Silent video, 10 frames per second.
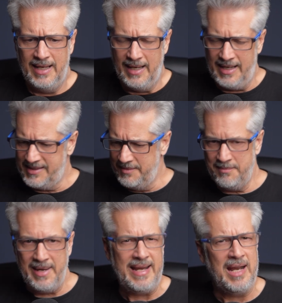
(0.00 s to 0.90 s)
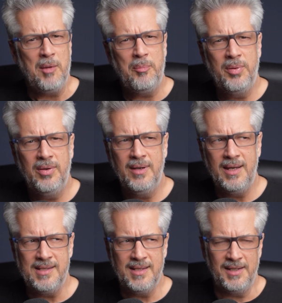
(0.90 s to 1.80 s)
Is it made up?
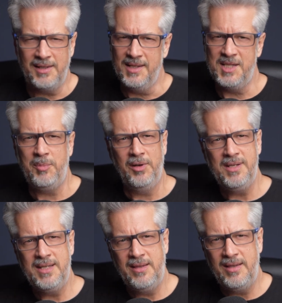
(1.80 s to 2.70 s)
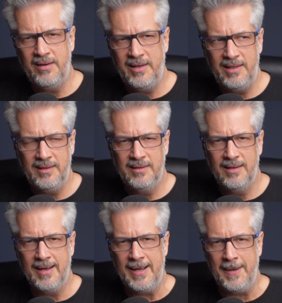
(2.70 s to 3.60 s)
Is it a conspiracy theory?
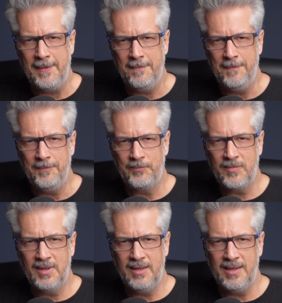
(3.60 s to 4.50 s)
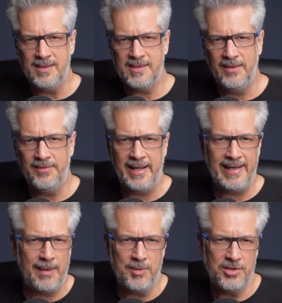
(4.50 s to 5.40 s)
Is
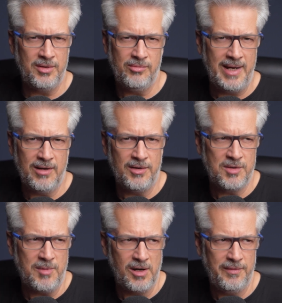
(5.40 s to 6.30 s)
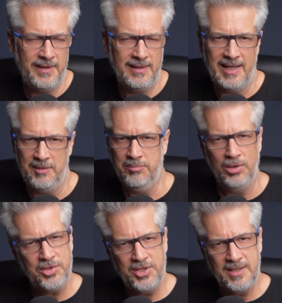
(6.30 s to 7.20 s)
synthetic aperture radar tomography like
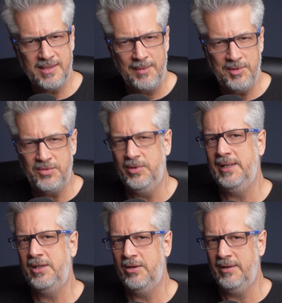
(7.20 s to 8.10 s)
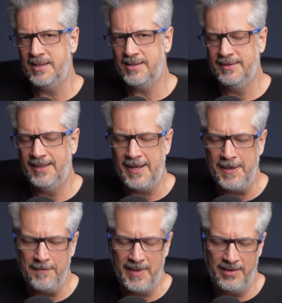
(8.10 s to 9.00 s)
bullshit? I'm just really curious.
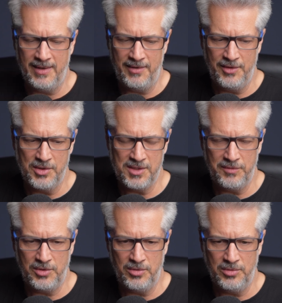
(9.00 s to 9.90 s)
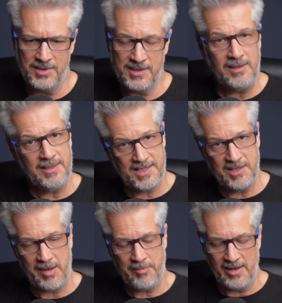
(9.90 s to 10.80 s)
And those of you who still listen
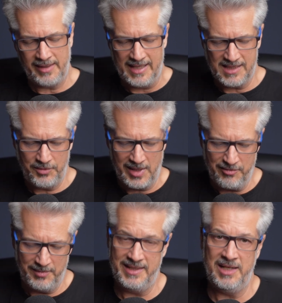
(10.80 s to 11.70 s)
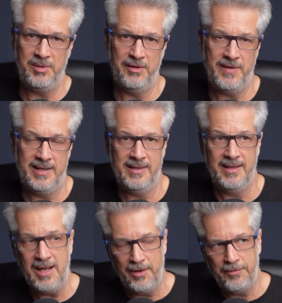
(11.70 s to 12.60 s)
to my podcast, if you haven't been deeply offended
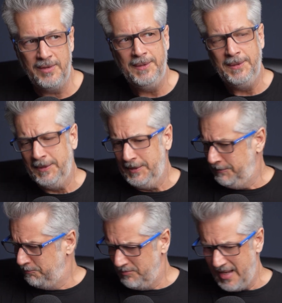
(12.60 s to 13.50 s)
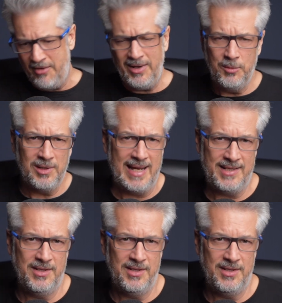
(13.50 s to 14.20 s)
enough, I really would like